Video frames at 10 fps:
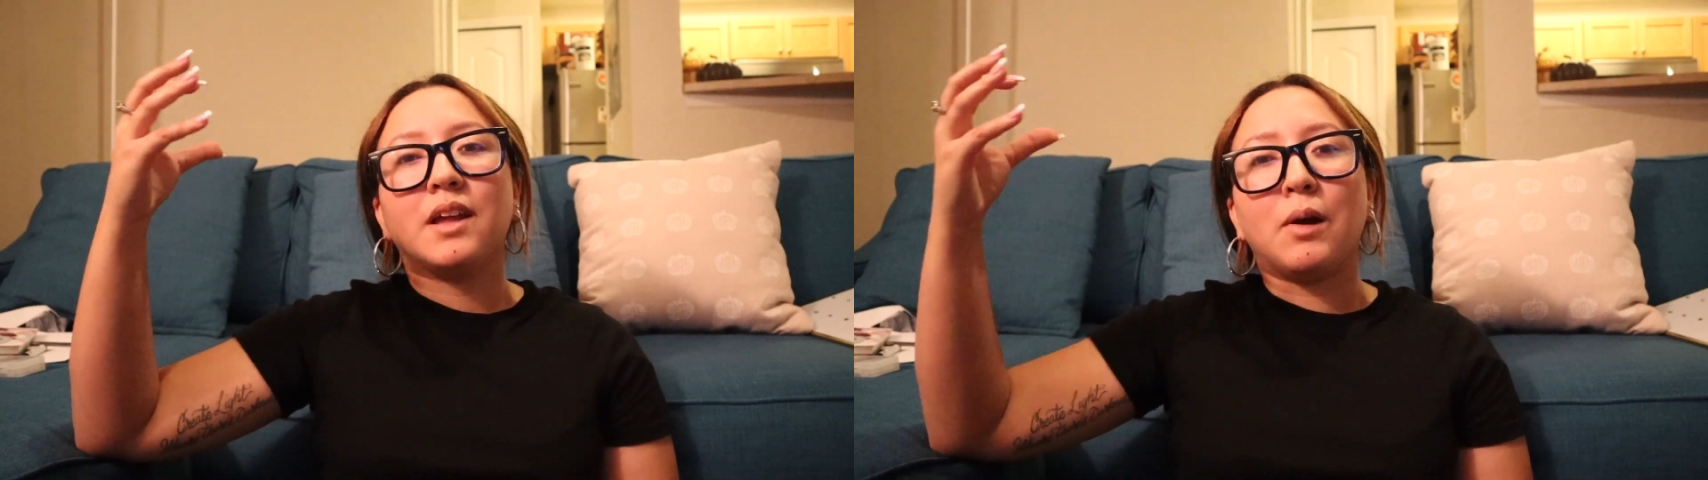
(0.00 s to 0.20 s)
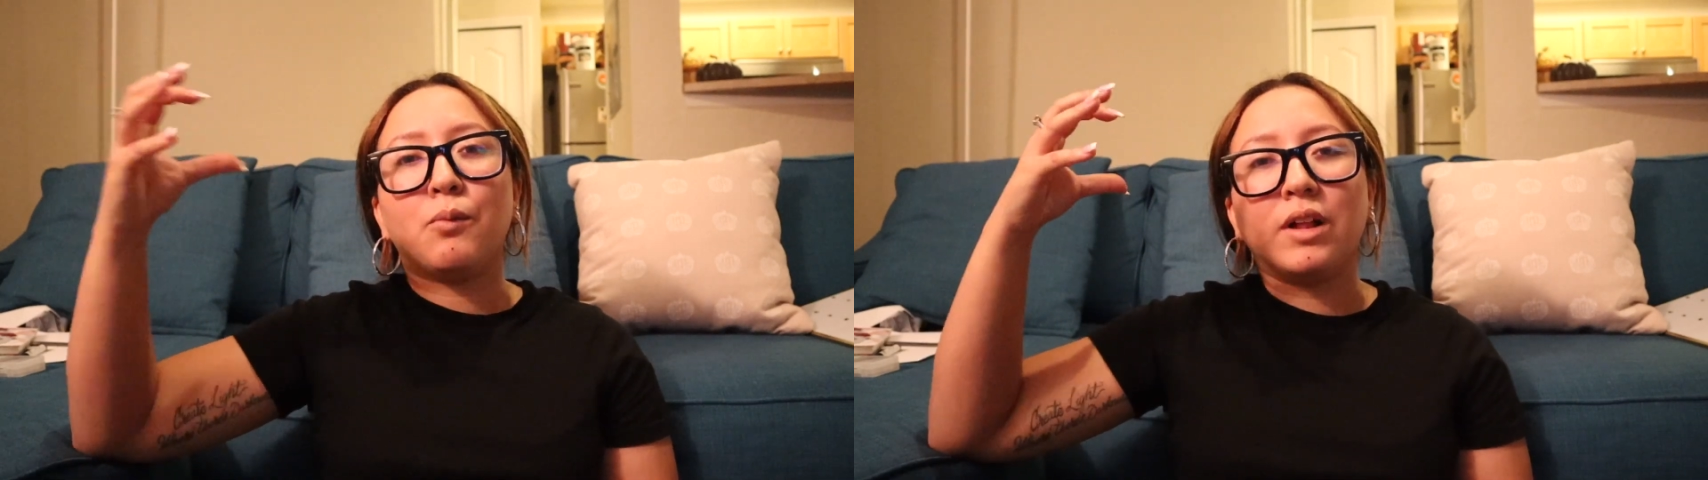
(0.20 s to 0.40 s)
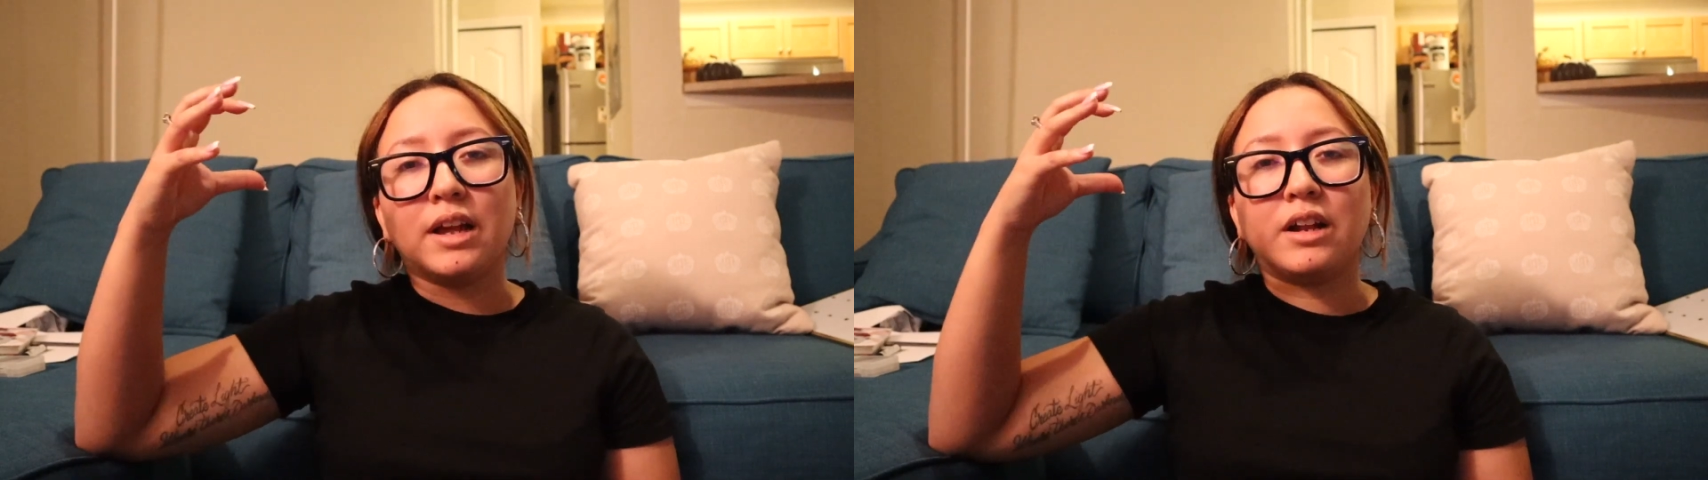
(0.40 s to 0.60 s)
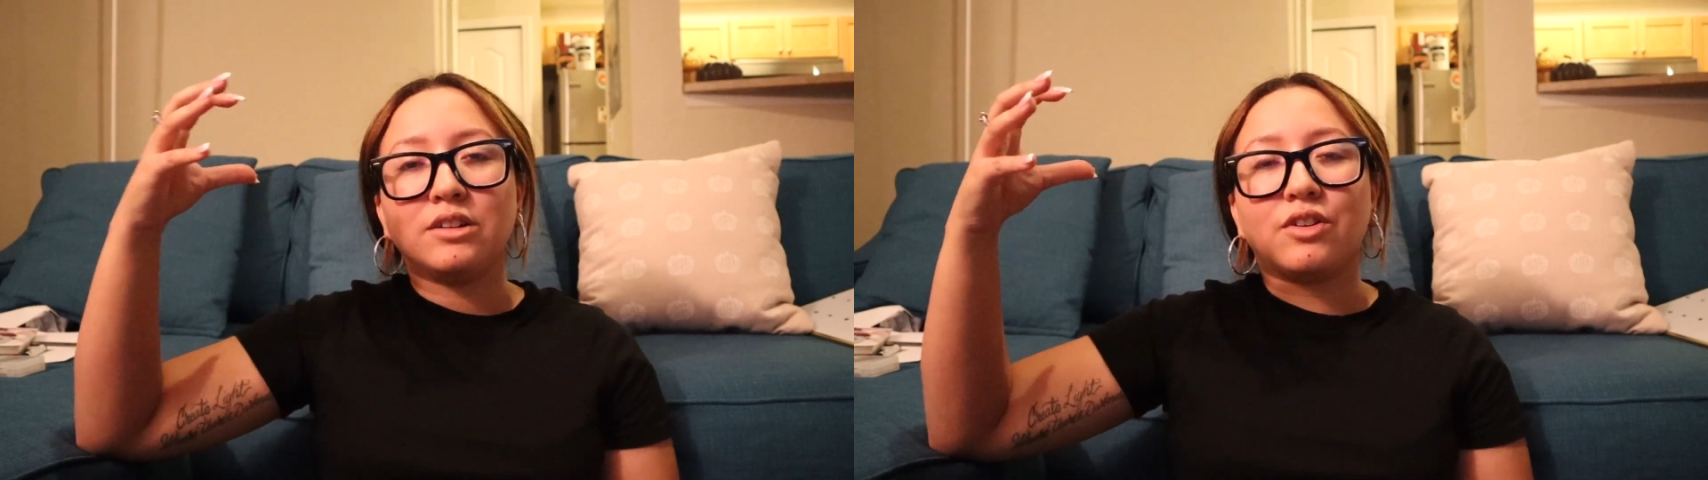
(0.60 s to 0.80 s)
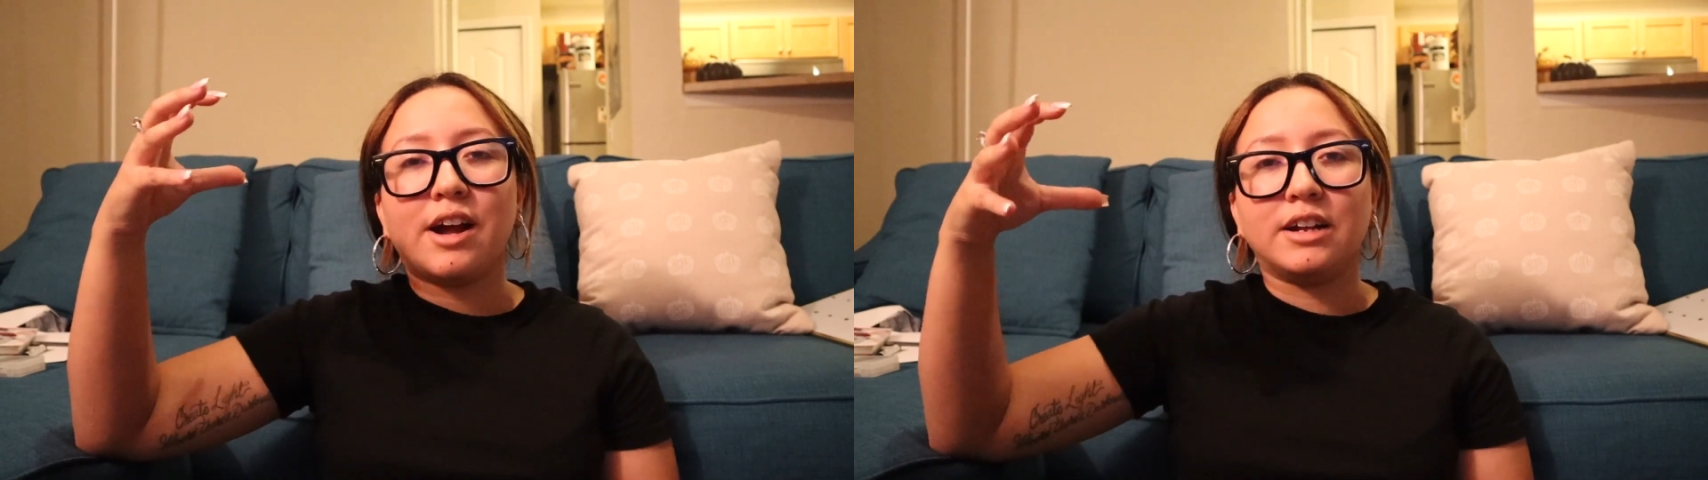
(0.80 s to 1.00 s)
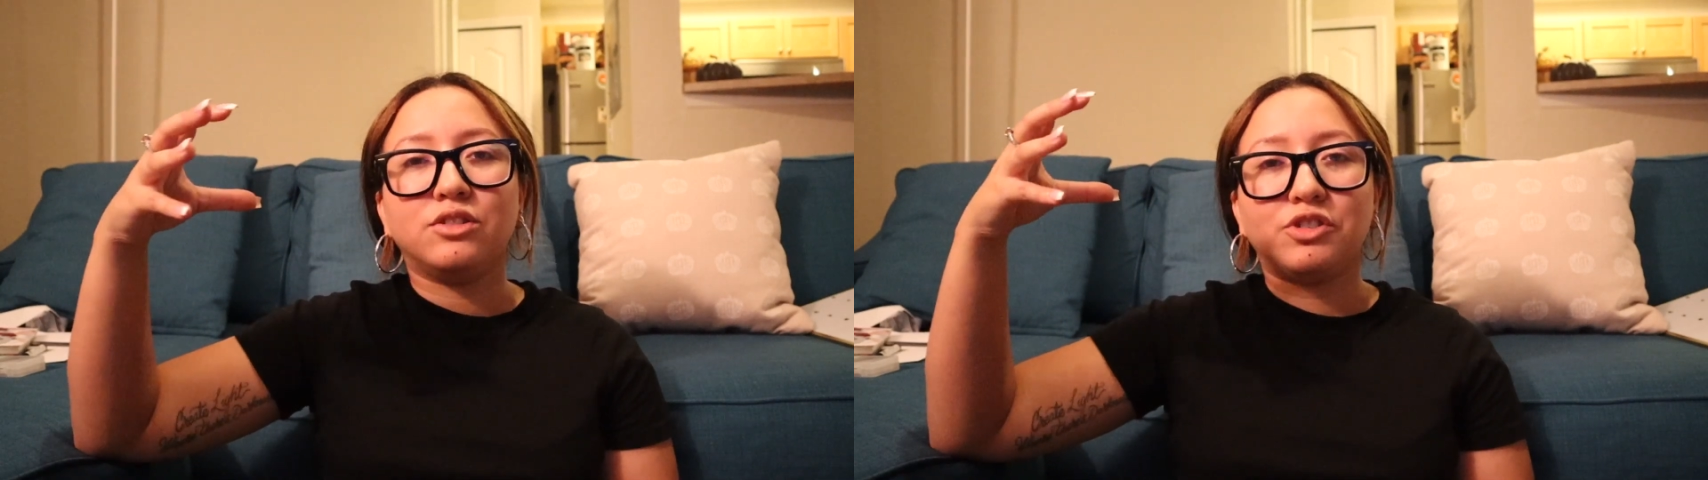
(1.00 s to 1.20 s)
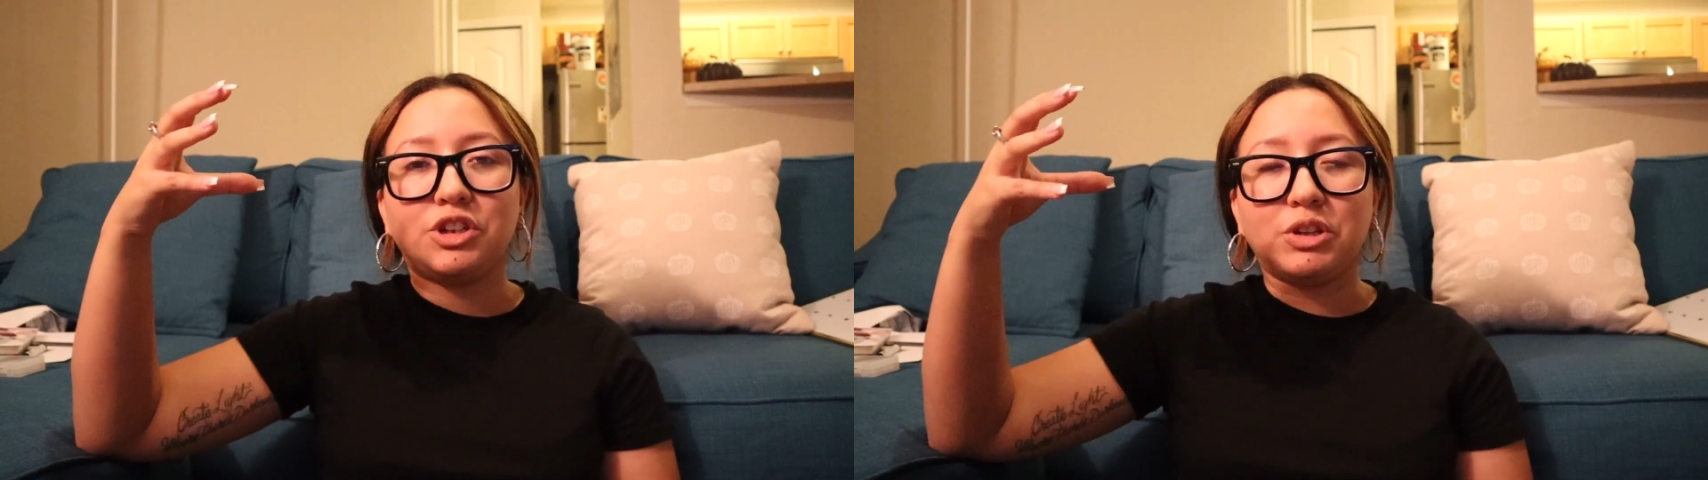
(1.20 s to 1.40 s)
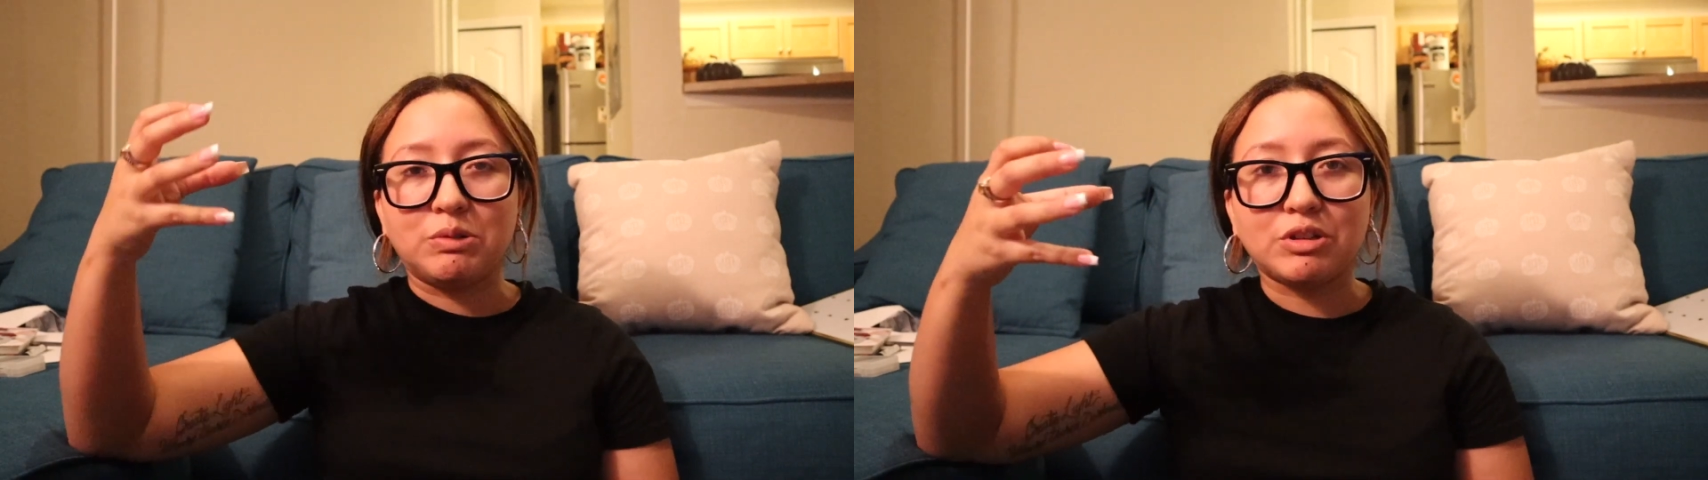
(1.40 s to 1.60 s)
I'm really gonna try and do
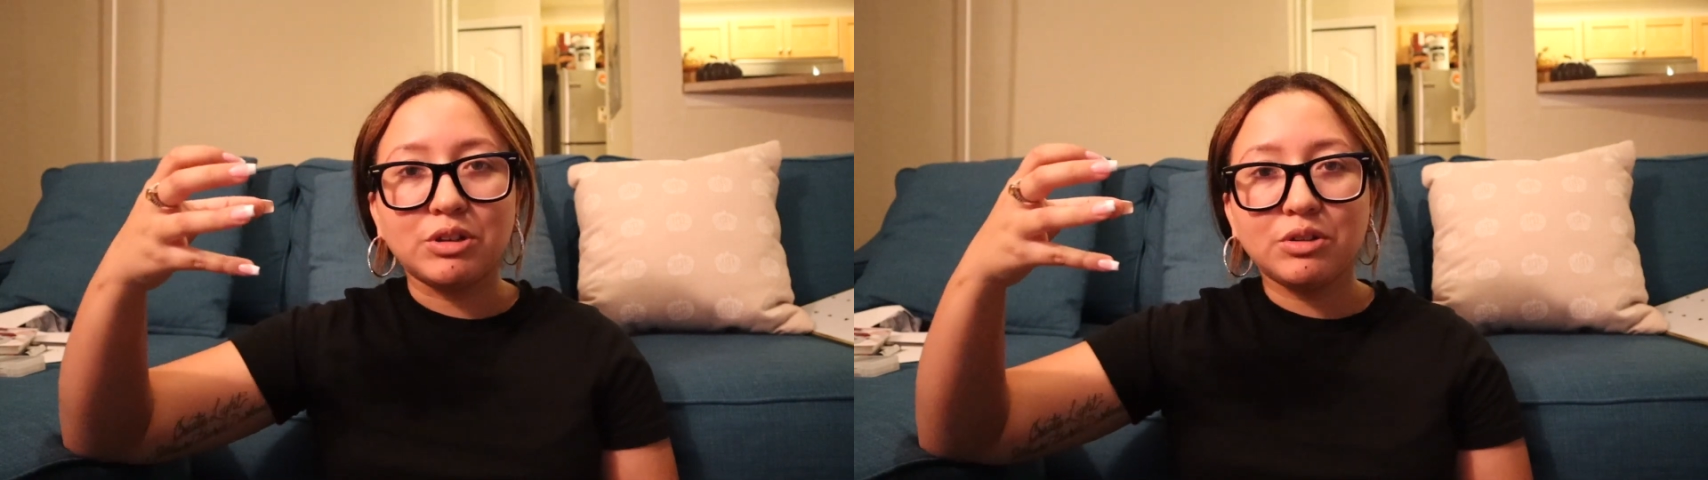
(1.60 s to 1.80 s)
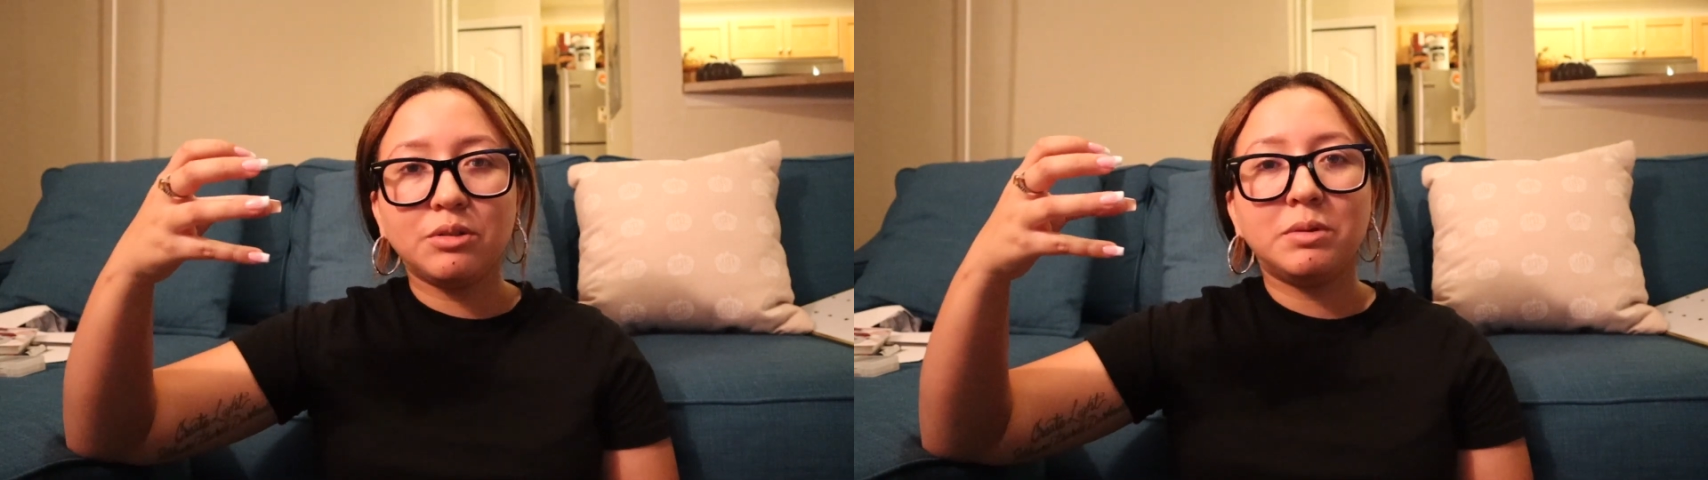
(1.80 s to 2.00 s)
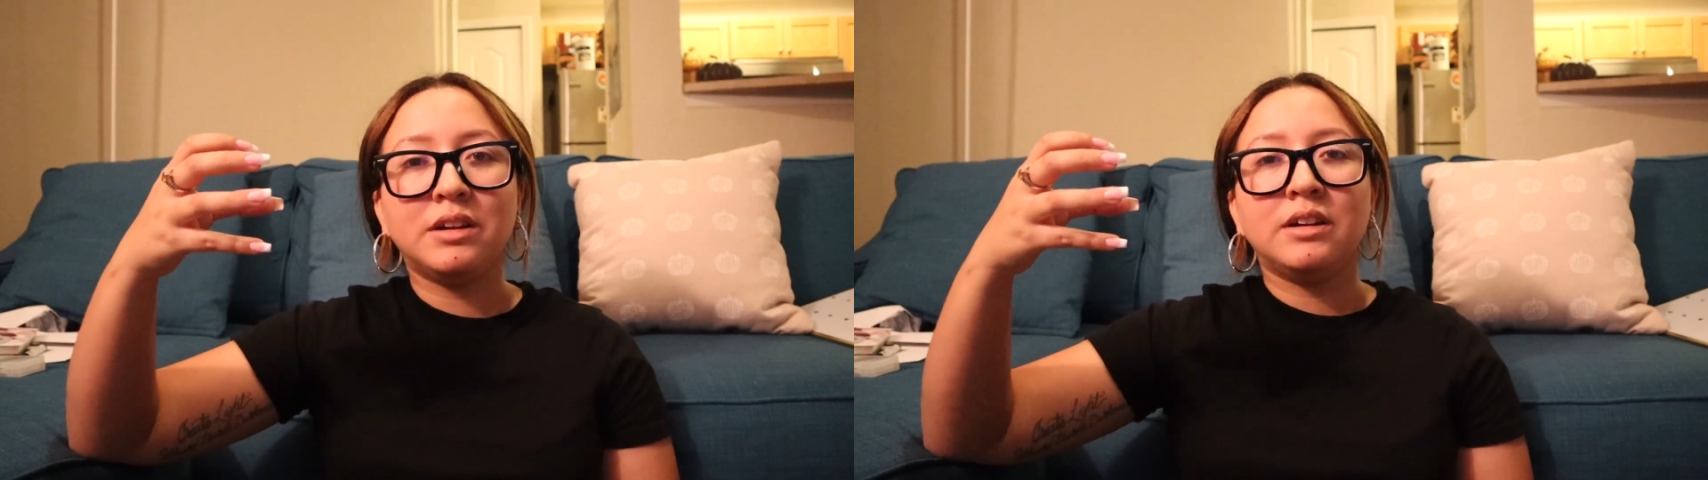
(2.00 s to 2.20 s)
YouTube